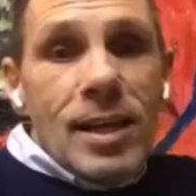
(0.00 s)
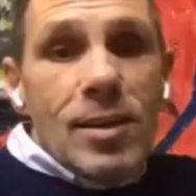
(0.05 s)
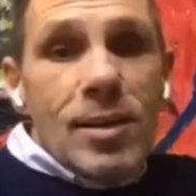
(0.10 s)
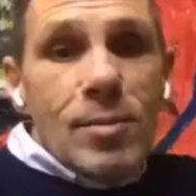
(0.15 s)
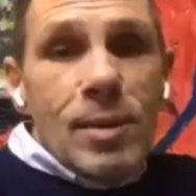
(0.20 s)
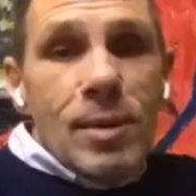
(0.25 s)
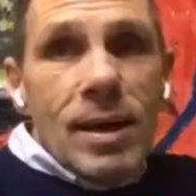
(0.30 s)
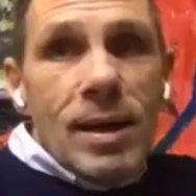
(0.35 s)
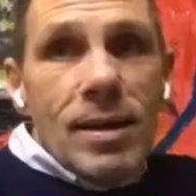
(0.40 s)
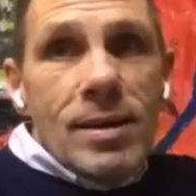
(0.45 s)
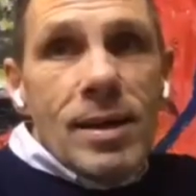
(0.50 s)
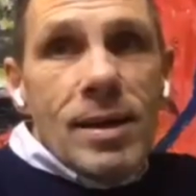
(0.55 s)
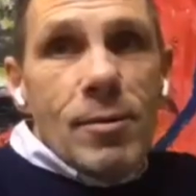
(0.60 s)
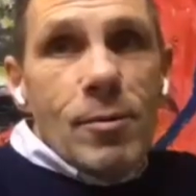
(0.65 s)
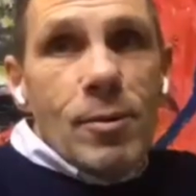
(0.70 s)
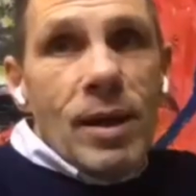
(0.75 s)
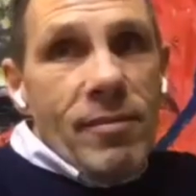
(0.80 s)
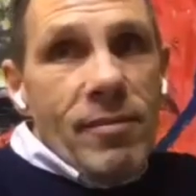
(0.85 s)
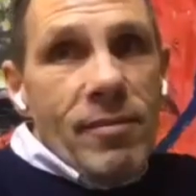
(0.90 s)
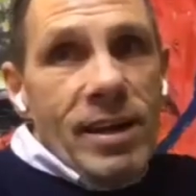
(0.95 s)
tell you, but
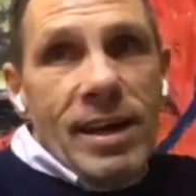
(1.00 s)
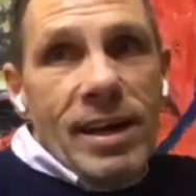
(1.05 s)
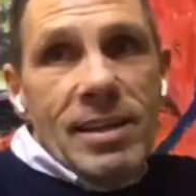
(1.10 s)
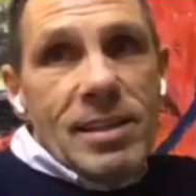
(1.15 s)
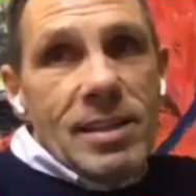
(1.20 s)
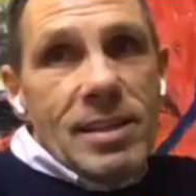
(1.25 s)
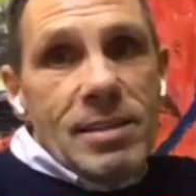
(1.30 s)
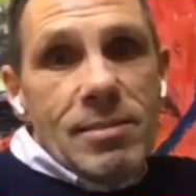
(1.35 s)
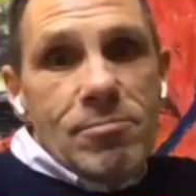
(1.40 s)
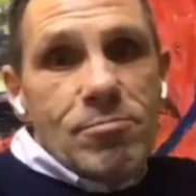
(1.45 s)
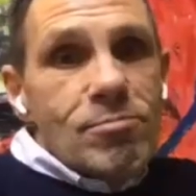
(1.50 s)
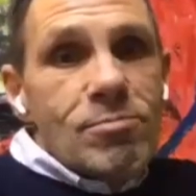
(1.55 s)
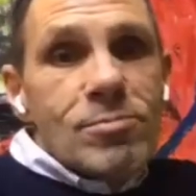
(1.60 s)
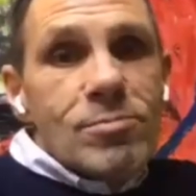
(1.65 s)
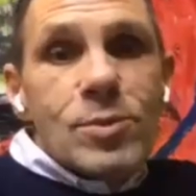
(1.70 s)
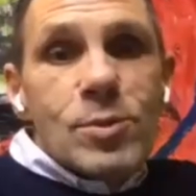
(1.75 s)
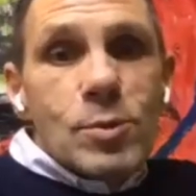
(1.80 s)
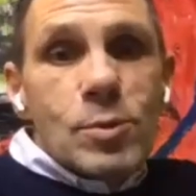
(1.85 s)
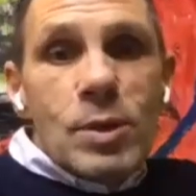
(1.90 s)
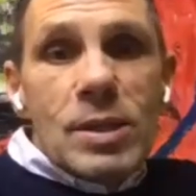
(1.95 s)
I will have
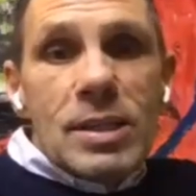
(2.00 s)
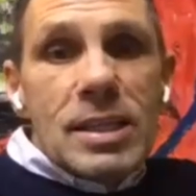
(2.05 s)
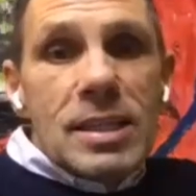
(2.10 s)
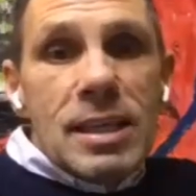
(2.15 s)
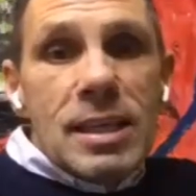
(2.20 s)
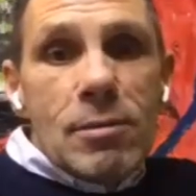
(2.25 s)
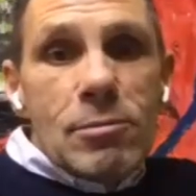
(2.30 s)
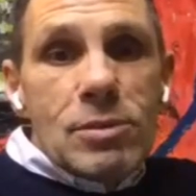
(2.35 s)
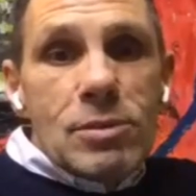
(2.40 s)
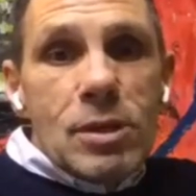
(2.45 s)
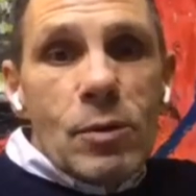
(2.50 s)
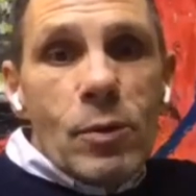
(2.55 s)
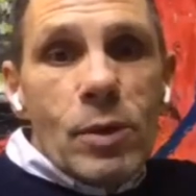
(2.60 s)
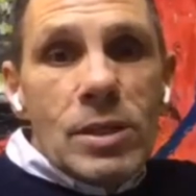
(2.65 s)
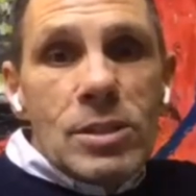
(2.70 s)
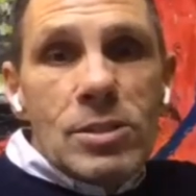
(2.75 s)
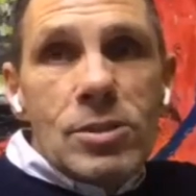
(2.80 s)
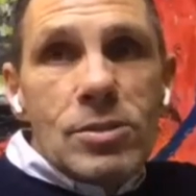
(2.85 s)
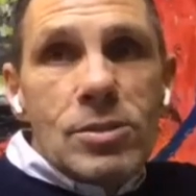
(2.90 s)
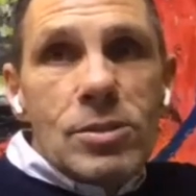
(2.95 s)
120,000
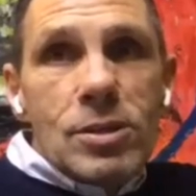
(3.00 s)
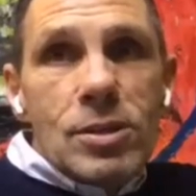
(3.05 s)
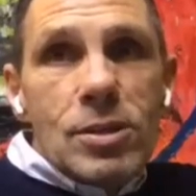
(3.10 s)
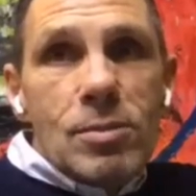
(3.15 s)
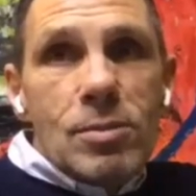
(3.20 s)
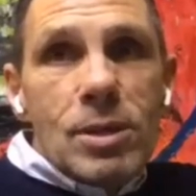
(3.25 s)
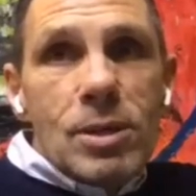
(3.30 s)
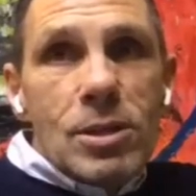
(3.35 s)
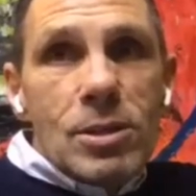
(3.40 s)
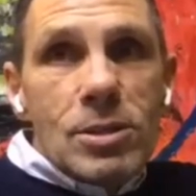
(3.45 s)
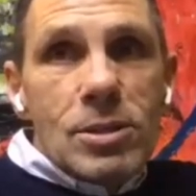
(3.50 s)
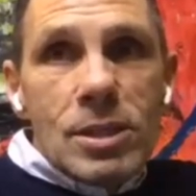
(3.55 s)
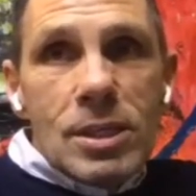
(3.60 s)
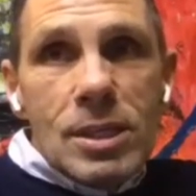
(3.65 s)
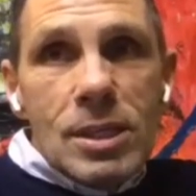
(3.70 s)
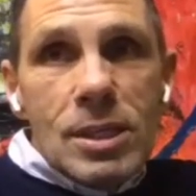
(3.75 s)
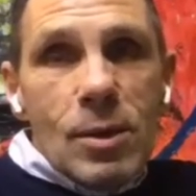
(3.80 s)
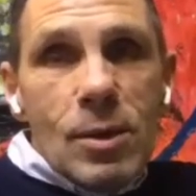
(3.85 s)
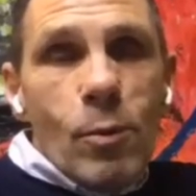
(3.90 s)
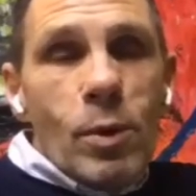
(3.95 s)
questions, because
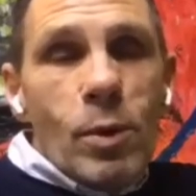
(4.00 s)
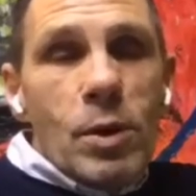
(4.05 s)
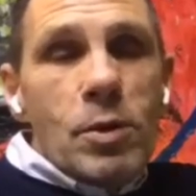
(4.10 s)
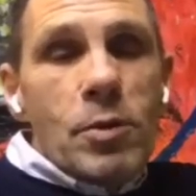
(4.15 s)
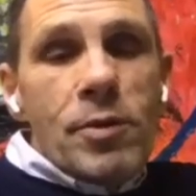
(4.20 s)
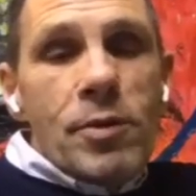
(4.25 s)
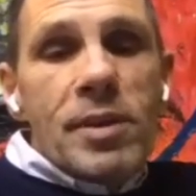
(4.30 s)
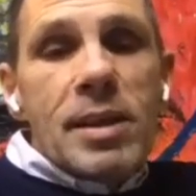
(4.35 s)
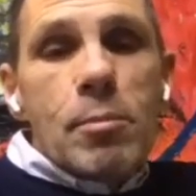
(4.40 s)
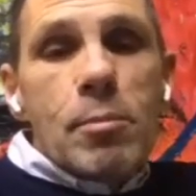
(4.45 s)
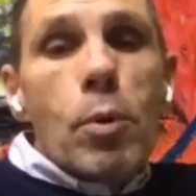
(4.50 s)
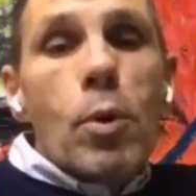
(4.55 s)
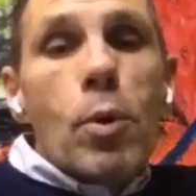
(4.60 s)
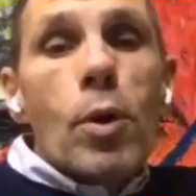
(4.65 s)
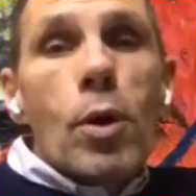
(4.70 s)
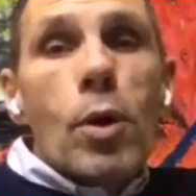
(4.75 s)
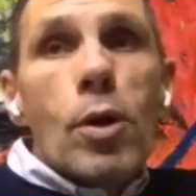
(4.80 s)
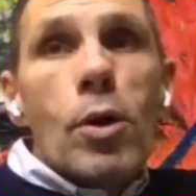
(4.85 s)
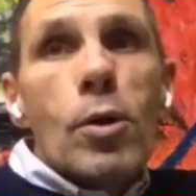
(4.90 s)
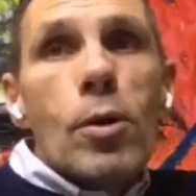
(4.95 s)
when you read a
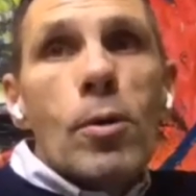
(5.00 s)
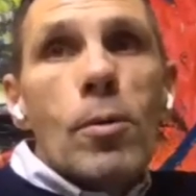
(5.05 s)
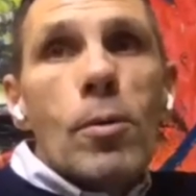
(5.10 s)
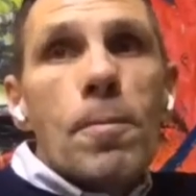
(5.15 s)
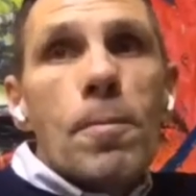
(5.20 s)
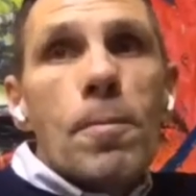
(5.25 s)
book,